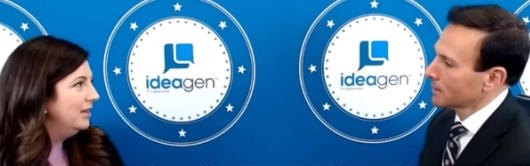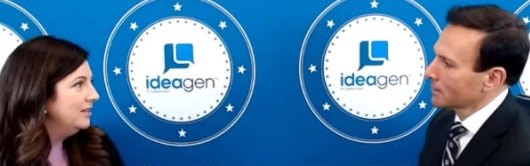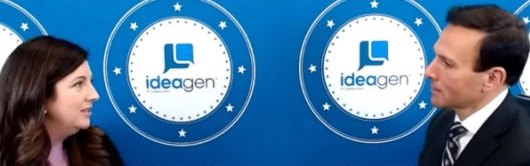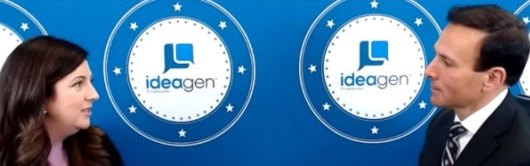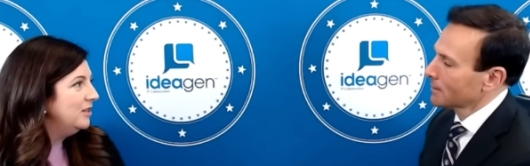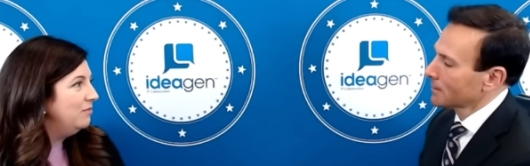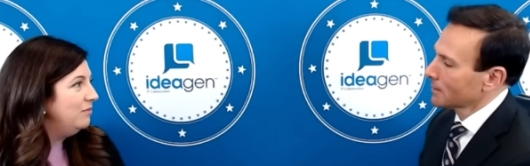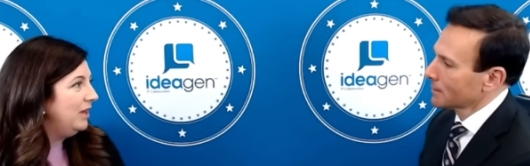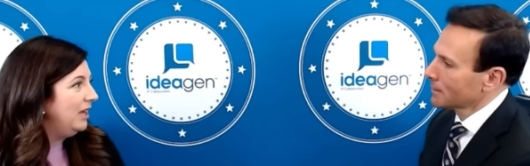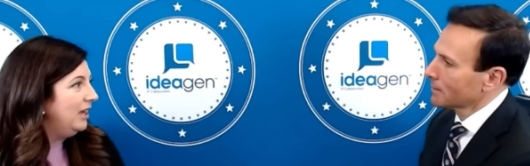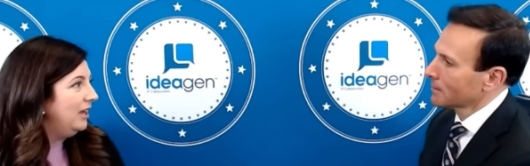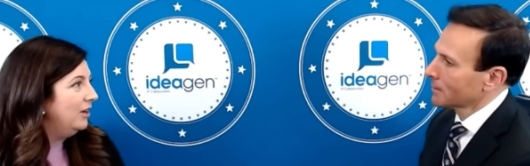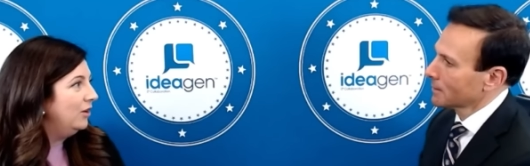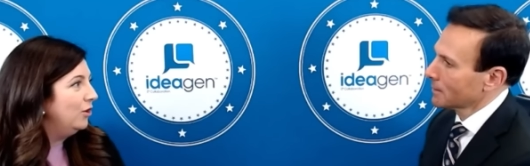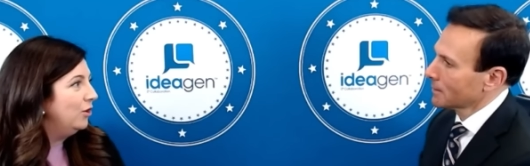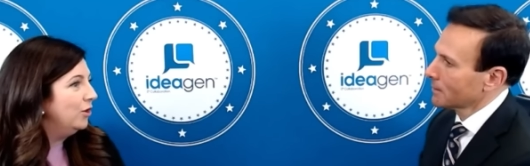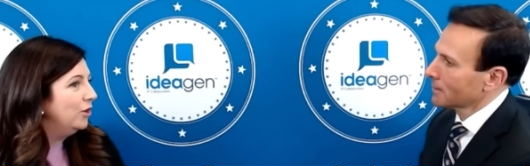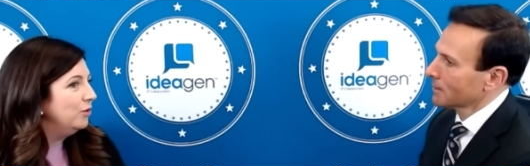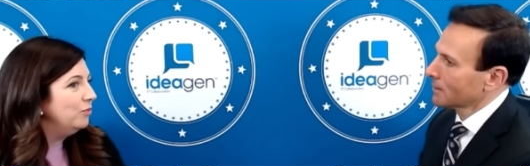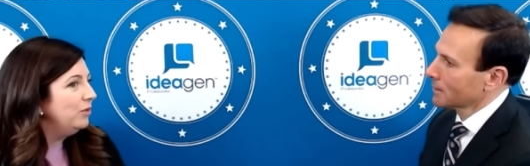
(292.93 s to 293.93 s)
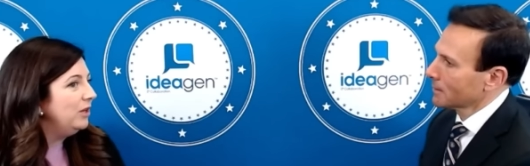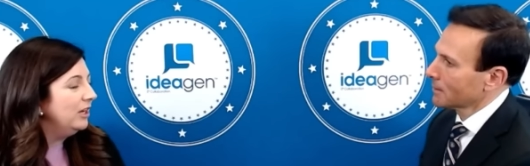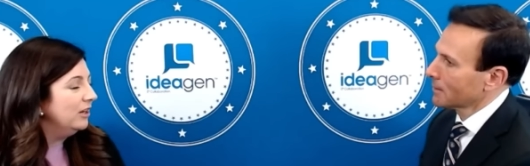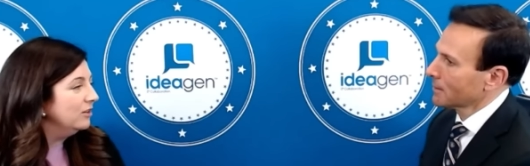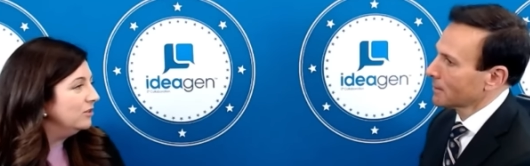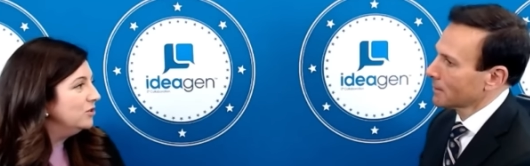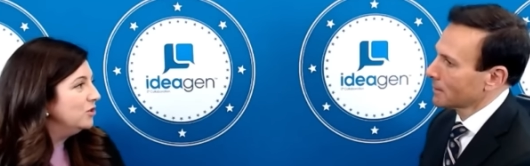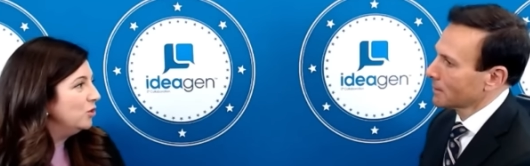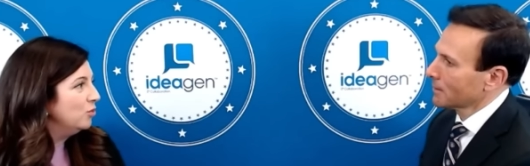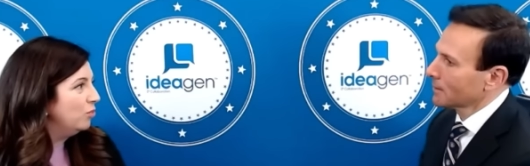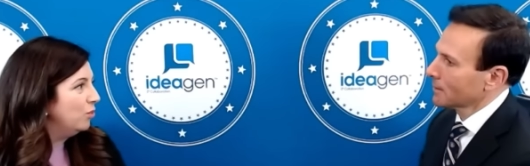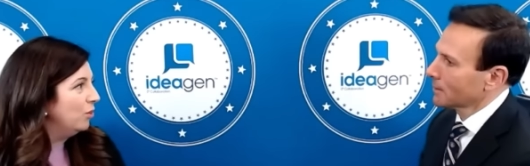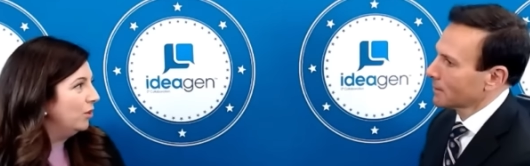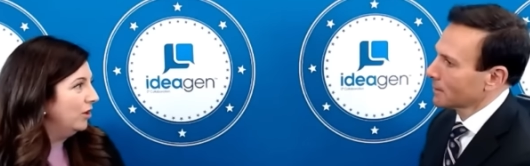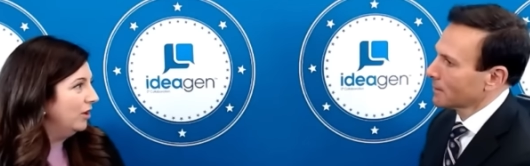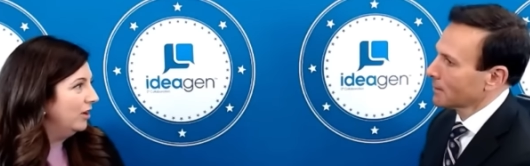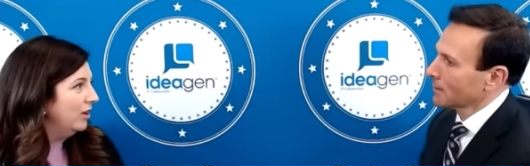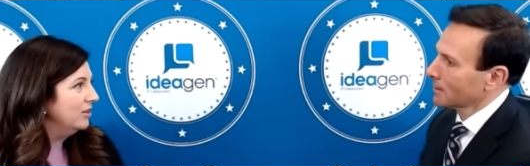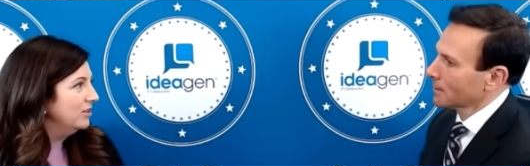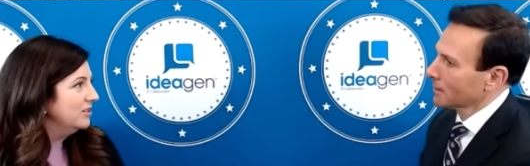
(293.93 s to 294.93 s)
Speaker 1: to be good peer
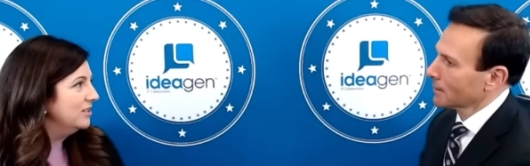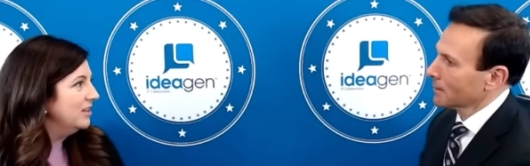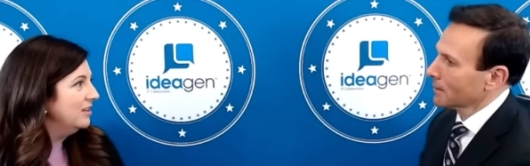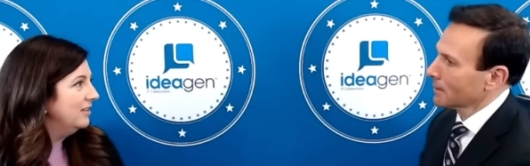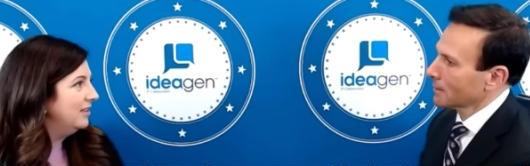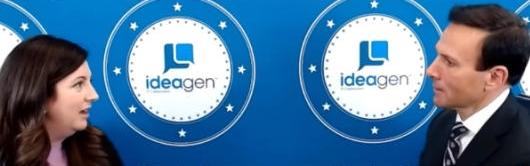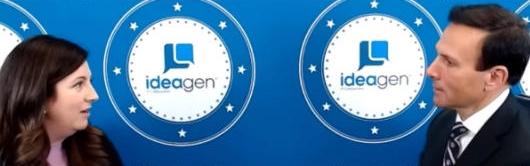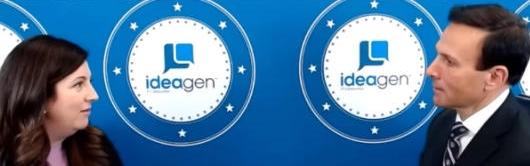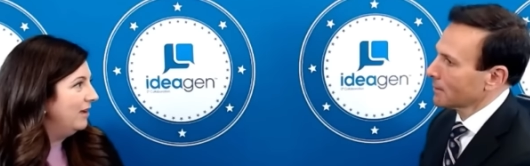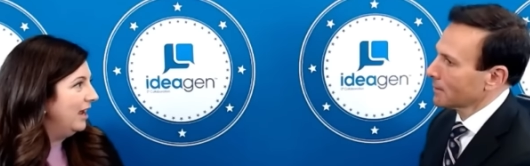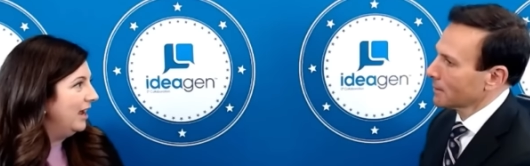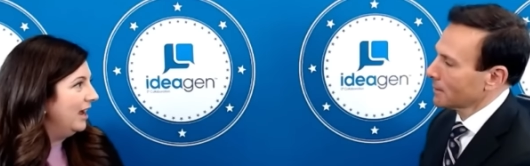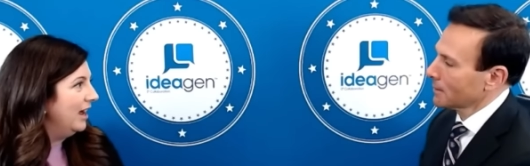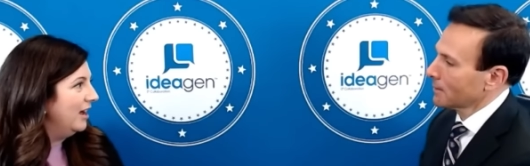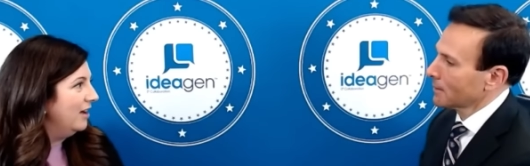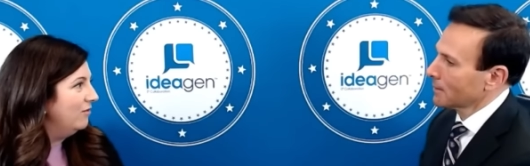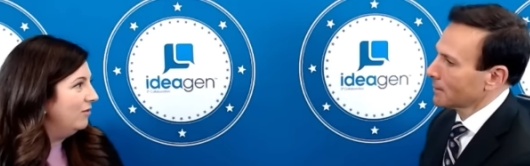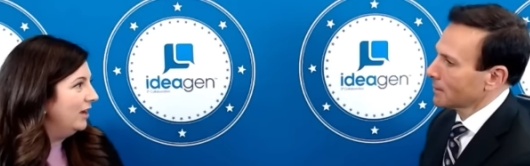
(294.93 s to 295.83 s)
supporters that we have.